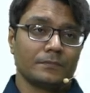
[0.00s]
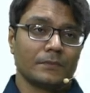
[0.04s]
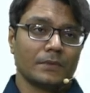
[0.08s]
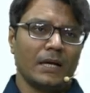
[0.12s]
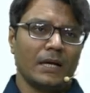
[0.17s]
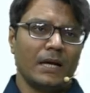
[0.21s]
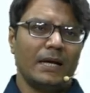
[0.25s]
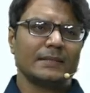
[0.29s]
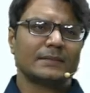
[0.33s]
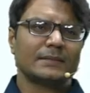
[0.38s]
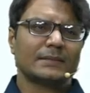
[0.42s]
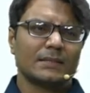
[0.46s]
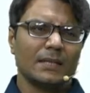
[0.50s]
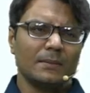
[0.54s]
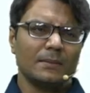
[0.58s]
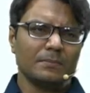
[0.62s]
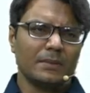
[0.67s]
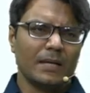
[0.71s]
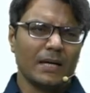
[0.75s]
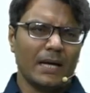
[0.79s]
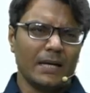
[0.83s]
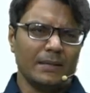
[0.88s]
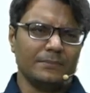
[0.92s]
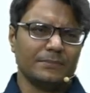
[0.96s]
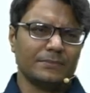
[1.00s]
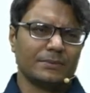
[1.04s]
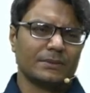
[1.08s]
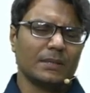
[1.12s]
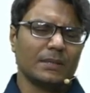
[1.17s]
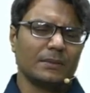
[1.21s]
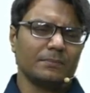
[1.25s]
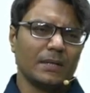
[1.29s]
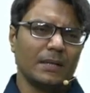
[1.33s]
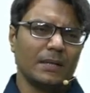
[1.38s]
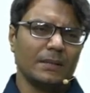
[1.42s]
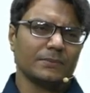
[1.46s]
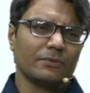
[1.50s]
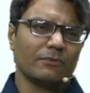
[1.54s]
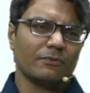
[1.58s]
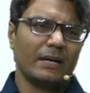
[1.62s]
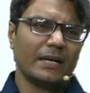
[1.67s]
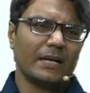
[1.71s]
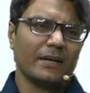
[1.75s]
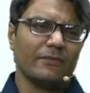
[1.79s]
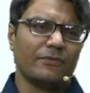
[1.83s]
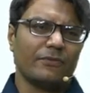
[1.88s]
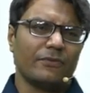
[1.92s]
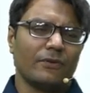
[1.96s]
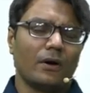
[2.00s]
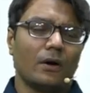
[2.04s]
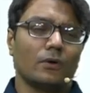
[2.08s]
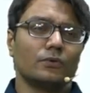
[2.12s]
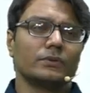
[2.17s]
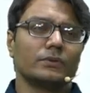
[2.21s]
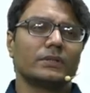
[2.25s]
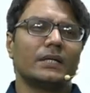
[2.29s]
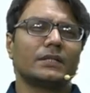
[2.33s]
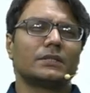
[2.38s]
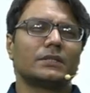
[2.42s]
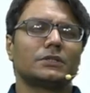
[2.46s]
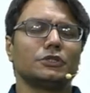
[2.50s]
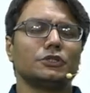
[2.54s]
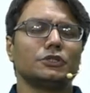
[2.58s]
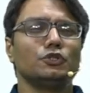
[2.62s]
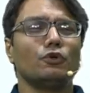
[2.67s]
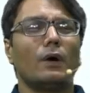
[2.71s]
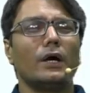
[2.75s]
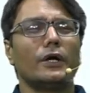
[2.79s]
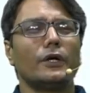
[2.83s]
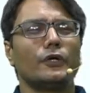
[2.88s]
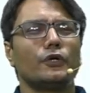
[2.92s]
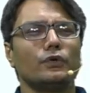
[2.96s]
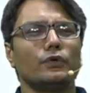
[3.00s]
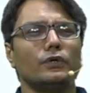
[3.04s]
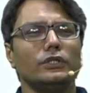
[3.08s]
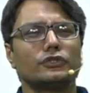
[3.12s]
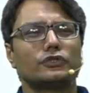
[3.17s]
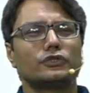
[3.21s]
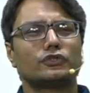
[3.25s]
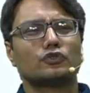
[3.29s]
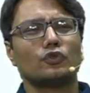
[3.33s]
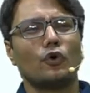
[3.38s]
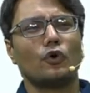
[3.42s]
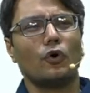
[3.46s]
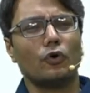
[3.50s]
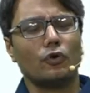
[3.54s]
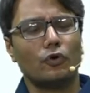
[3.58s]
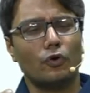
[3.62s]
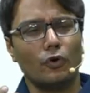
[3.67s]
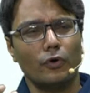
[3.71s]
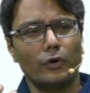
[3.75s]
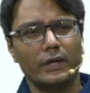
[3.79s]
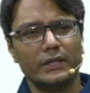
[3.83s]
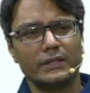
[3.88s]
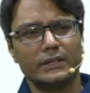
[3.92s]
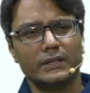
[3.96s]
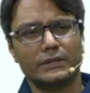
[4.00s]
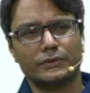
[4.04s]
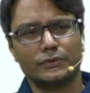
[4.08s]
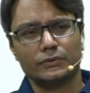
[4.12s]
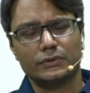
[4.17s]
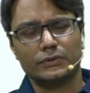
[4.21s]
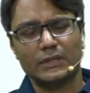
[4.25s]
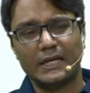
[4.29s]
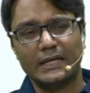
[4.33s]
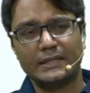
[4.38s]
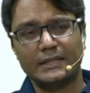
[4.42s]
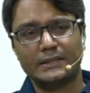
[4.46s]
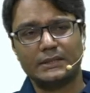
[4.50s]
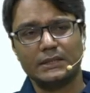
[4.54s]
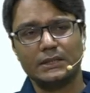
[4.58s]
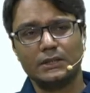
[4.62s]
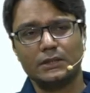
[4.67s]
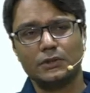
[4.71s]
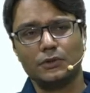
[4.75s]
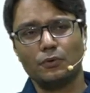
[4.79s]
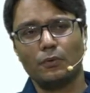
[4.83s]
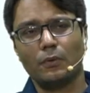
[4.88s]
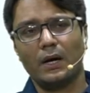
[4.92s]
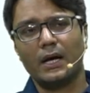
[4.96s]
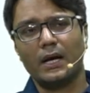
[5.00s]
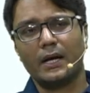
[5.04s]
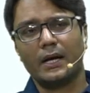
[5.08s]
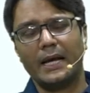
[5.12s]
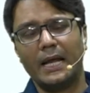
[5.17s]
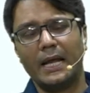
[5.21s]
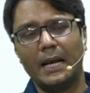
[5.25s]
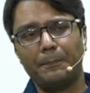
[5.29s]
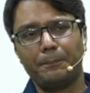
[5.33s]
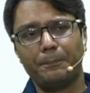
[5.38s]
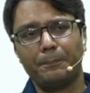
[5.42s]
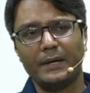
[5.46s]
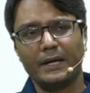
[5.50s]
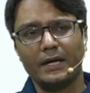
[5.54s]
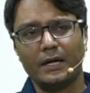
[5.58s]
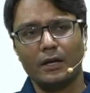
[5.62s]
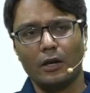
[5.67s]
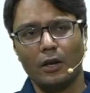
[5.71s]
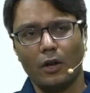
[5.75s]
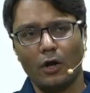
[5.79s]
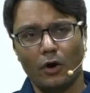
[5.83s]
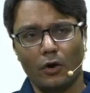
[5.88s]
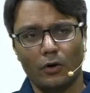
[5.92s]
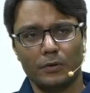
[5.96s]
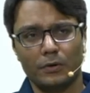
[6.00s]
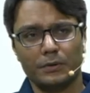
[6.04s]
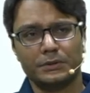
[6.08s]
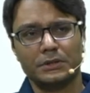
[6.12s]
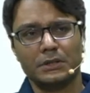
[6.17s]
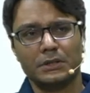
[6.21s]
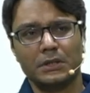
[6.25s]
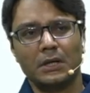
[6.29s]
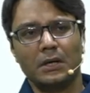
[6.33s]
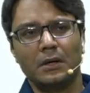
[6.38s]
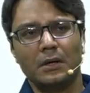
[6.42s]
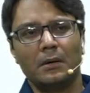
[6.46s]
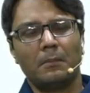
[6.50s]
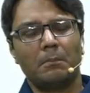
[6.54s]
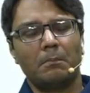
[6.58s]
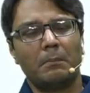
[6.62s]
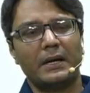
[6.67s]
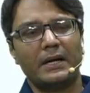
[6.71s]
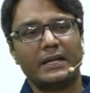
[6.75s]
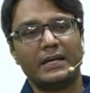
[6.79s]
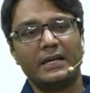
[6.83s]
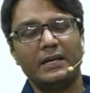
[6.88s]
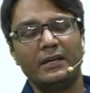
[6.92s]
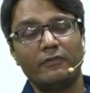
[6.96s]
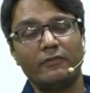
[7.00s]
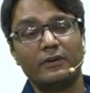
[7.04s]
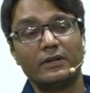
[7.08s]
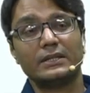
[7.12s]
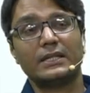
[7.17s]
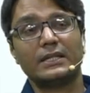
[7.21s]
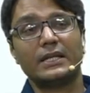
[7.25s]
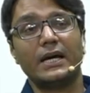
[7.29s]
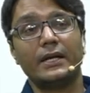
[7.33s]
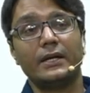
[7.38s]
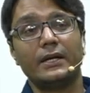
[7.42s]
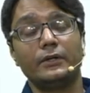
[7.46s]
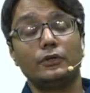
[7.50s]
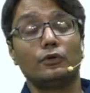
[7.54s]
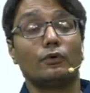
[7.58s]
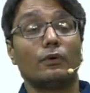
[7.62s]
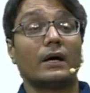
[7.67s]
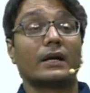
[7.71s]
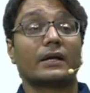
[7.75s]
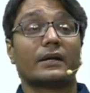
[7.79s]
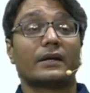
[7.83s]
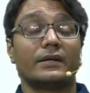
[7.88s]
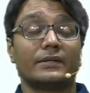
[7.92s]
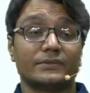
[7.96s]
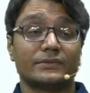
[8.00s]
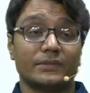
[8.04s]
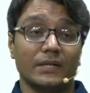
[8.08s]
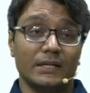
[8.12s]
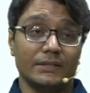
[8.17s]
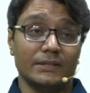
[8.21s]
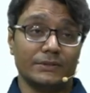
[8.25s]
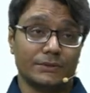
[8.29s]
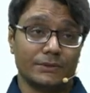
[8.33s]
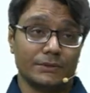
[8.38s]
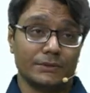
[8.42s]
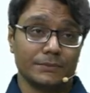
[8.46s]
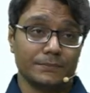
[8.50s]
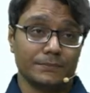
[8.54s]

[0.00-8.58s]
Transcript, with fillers: And sometimes what I found that you are doing so good in the society, you are helping a lot, but even then you are criticized.